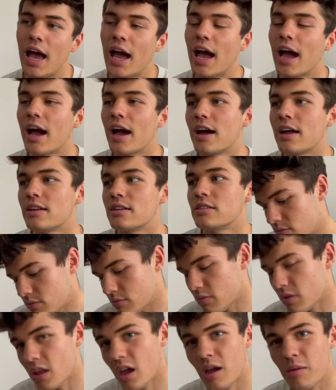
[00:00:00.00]
And
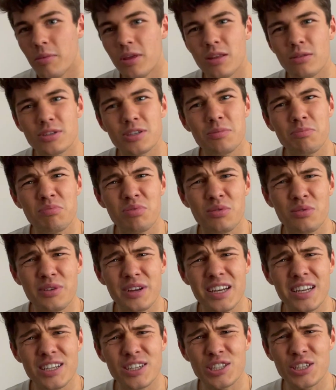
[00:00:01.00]
I mean, there were some
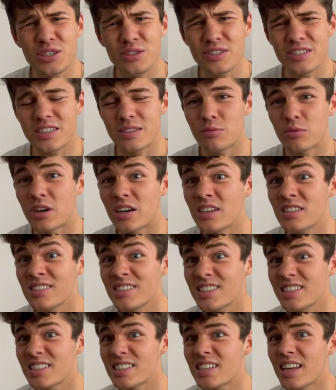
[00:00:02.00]
pretty juicy
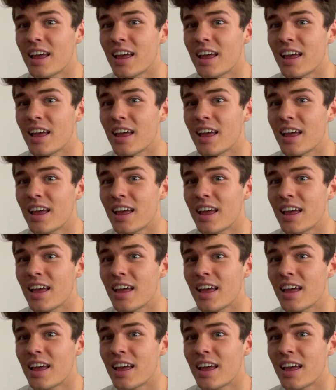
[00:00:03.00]
ones,